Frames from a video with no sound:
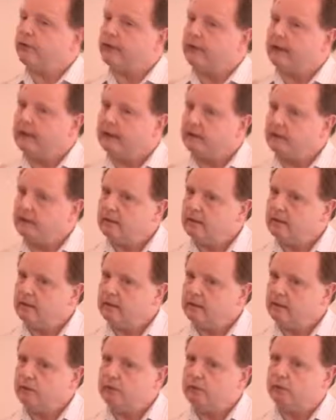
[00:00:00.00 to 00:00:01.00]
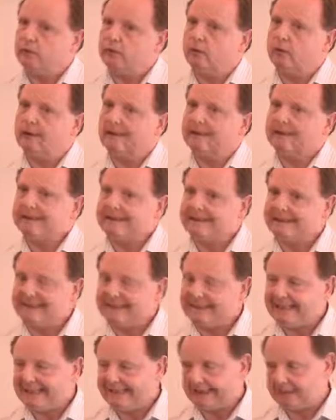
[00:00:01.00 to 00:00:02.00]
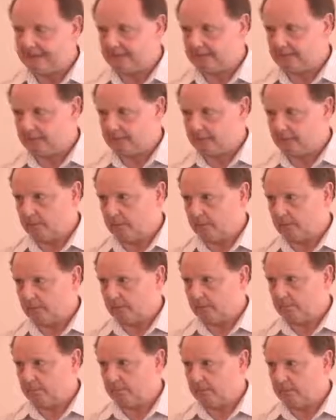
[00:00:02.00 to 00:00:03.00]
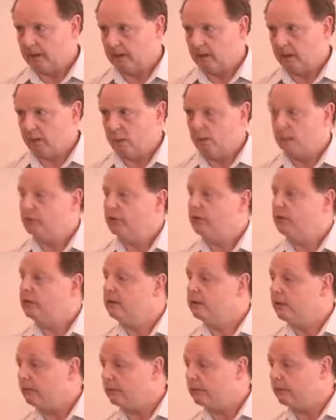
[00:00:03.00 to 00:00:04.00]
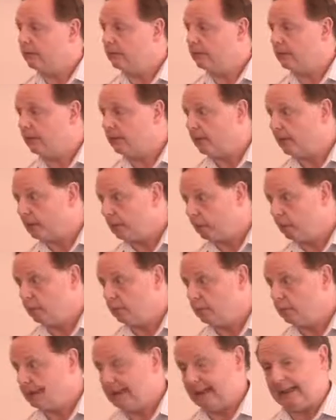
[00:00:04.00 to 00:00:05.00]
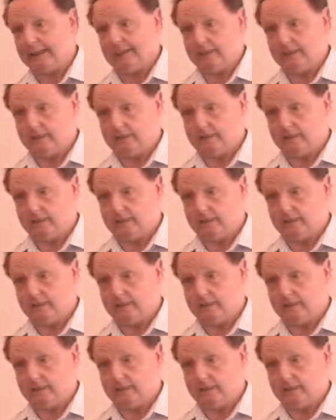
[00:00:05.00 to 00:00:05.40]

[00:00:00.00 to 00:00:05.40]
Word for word: have individual needs, which are different than the group need.